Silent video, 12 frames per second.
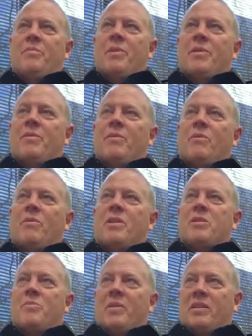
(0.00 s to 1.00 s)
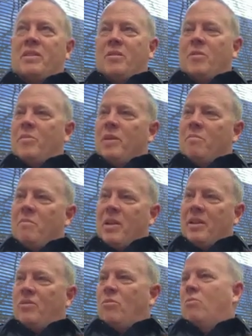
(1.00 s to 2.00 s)
But we expect them to be
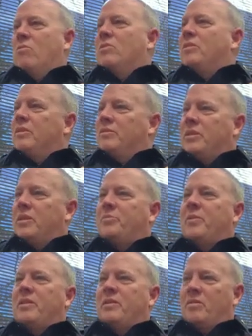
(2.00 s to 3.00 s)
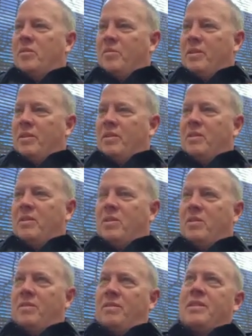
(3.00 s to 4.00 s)
mentors and we mm-hmm. expect mm -hmm. them to be
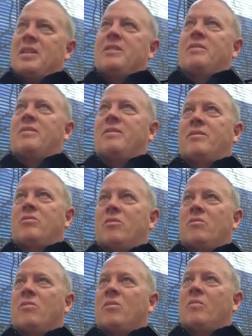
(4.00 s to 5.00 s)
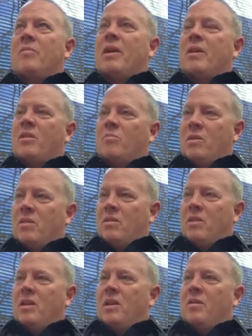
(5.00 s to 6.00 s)
teach children about
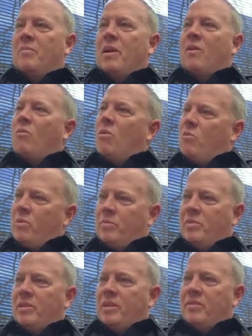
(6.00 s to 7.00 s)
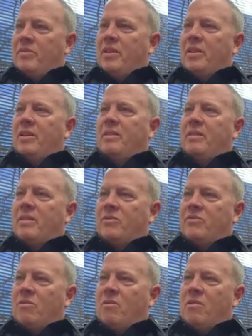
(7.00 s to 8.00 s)
community and about what we believe in as
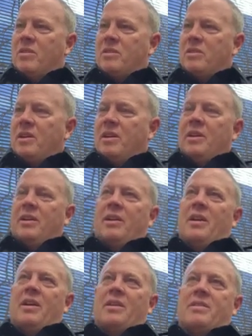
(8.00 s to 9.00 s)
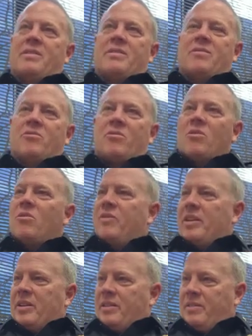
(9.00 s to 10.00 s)
far as as
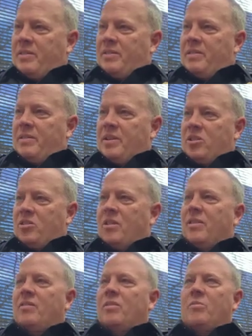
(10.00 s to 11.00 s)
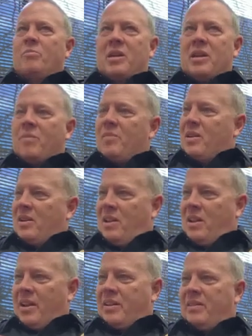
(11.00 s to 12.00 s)
serving each mm-hmm. other, becoming a
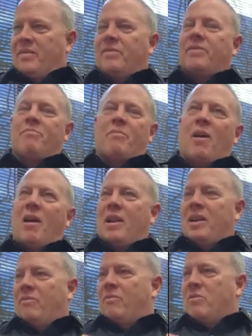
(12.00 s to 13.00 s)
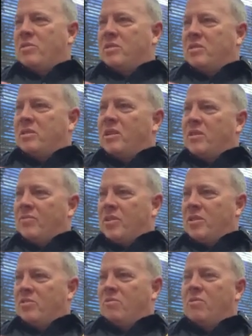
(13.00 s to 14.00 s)
collective body versus an
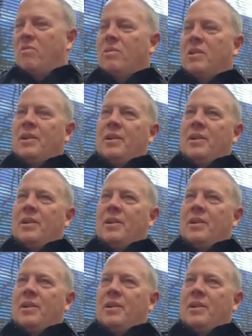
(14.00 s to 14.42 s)
individual.